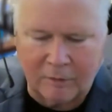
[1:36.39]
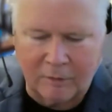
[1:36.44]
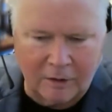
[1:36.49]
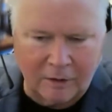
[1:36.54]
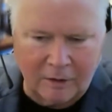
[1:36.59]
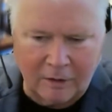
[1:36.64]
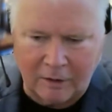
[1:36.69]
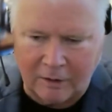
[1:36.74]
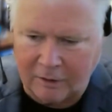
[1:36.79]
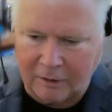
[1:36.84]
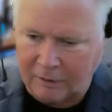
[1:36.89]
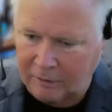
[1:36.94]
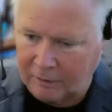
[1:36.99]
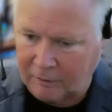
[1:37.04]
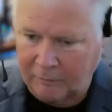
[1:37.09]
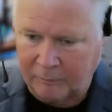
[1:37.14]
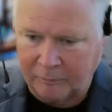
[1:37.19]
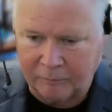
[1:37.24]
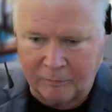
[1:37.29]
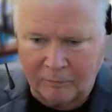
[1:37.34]

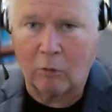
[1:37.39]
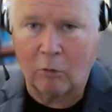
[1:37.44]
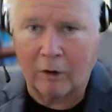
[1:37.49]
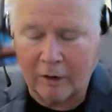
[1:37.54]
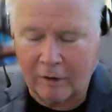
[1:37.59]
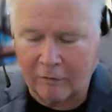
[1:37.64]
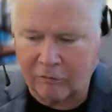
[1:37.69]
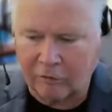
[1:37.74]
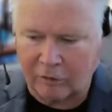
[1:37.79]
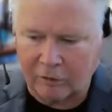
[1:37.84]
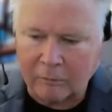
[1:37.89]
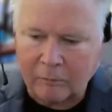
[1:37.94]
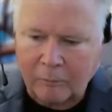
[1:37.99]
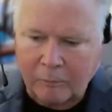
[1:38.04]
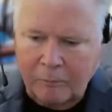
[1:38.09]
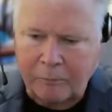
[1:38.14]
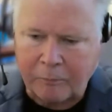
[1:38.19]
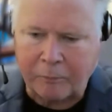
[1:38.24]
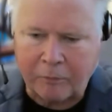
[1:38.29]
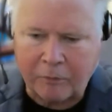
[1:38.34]
India, wherever,
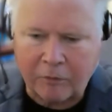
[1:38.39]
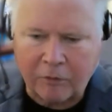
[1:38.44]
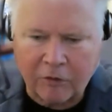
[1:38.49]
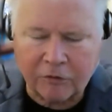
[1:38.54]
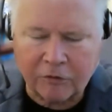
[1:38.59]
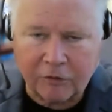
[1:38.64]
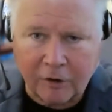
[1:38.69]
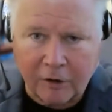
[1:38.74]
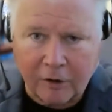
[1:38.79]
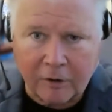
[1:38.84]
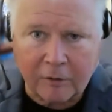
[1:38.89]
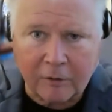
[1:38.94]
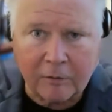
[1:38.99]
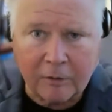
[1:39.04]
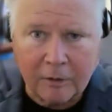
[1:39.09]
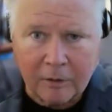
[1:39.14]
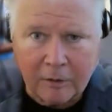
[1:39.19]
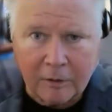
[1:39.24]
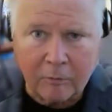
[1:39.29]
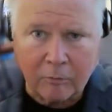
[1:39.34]
focus
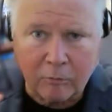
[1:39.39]
on